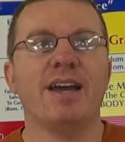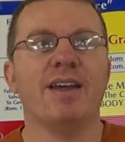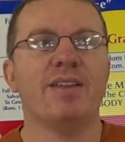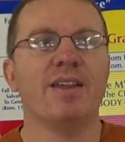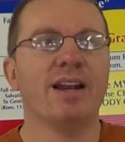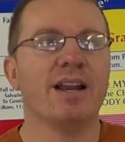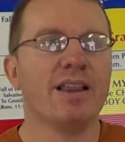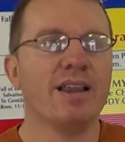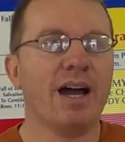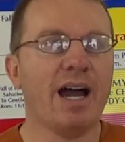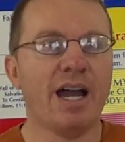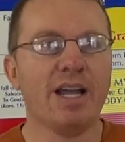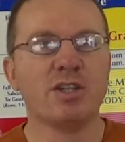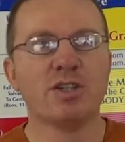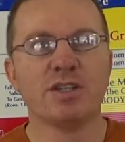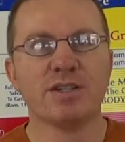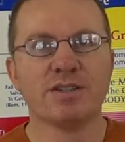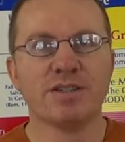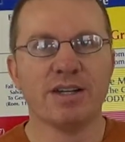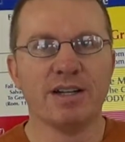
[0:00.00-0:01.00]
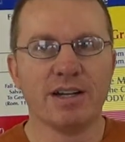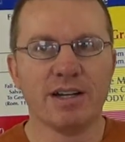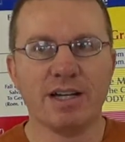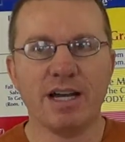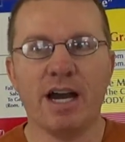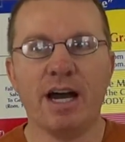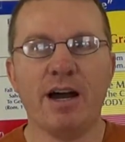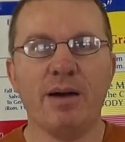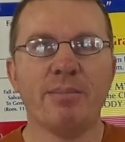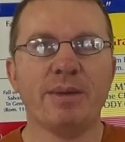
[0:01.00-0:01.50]
that Elijah is going to
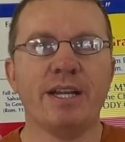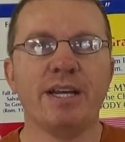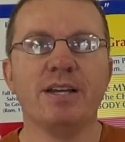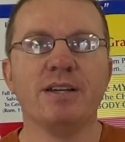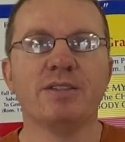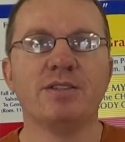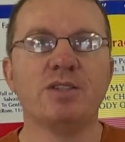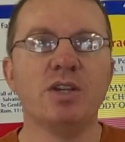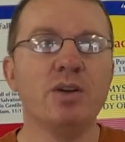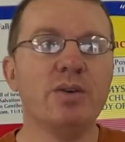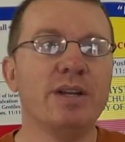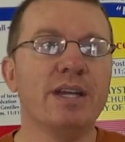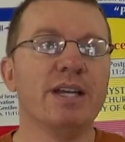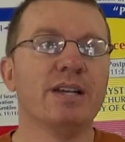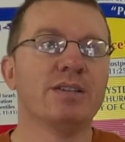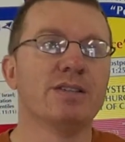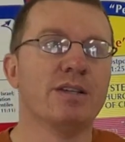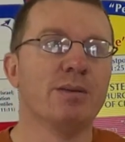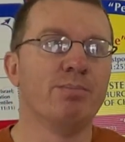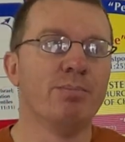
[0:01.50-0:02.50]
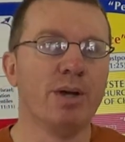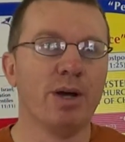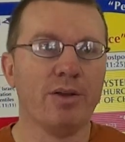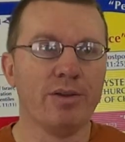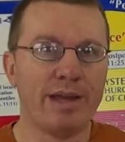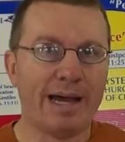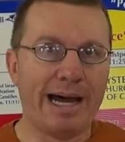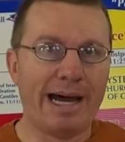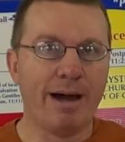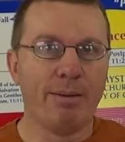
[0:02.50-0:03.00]
come and his duty is to
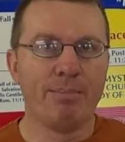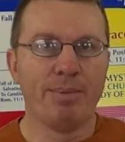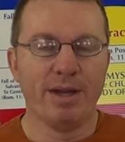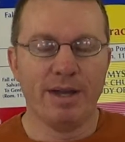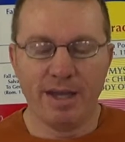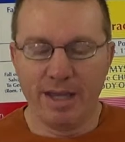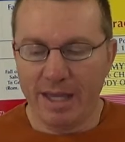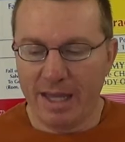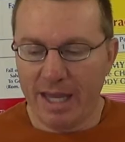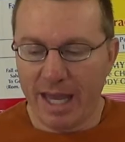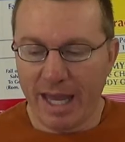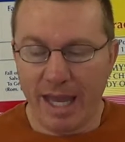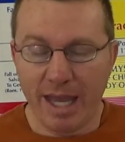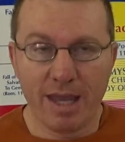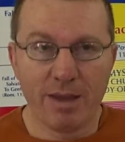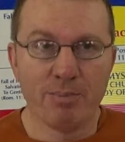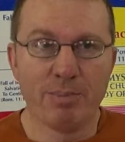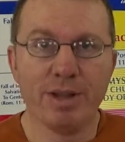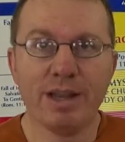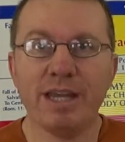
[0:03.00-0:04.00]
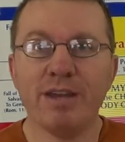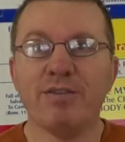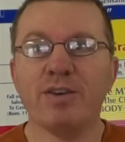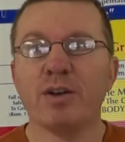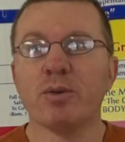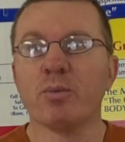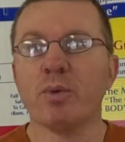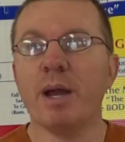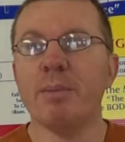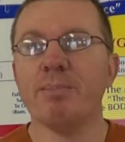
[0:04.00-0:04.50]
build up a
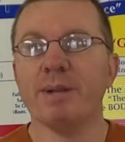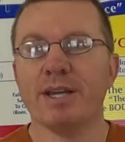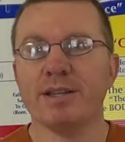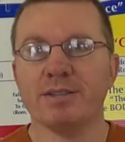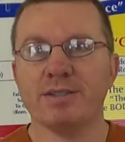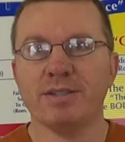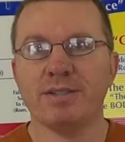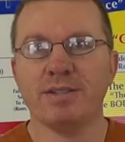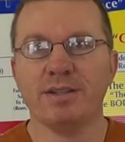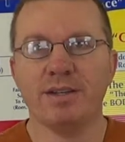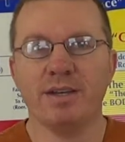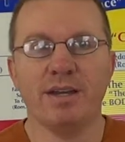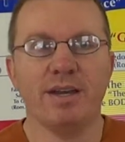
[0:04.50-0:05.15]
believing remnant